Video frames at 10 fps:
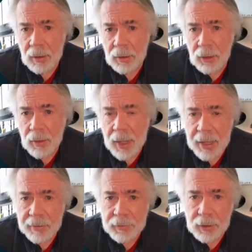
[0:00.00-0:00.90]

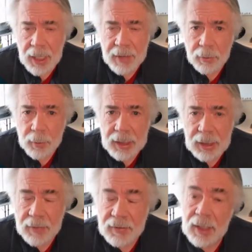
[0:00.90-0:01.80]
you'll have a
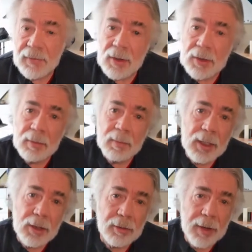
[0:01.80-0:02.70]
week left, and if you
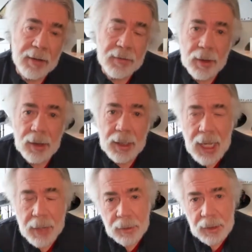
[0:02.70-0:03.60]
submit your draft early,
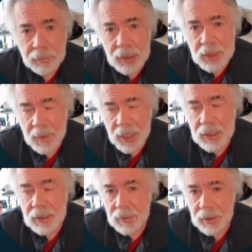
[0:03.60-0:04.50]
I will
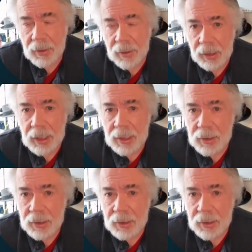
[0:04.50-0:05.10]
respond to it early.